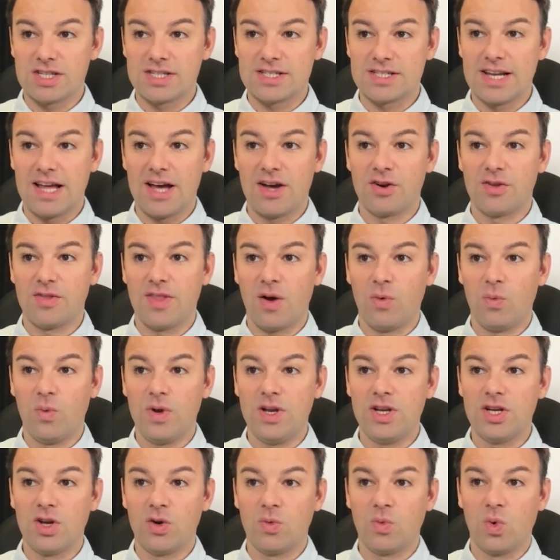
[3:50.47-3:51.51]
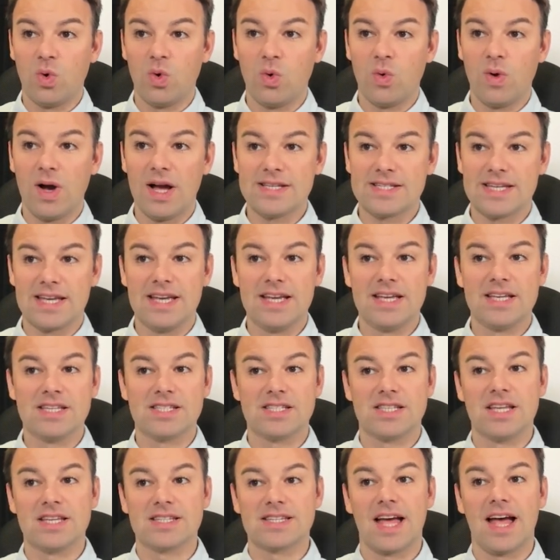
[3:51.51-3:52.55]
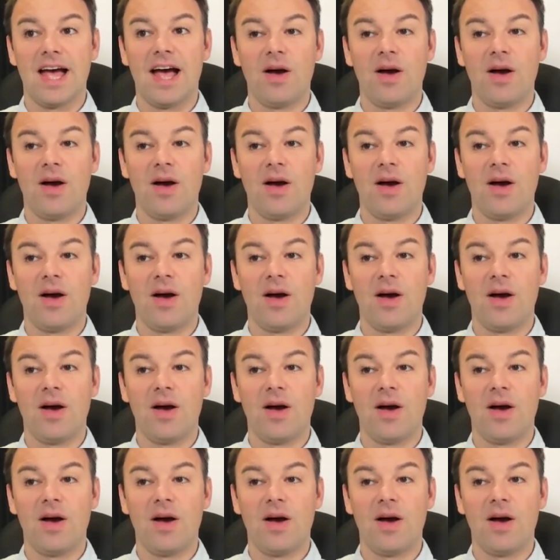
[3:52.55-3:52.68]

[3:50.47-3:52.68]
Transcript: as loud on that window wall as it is this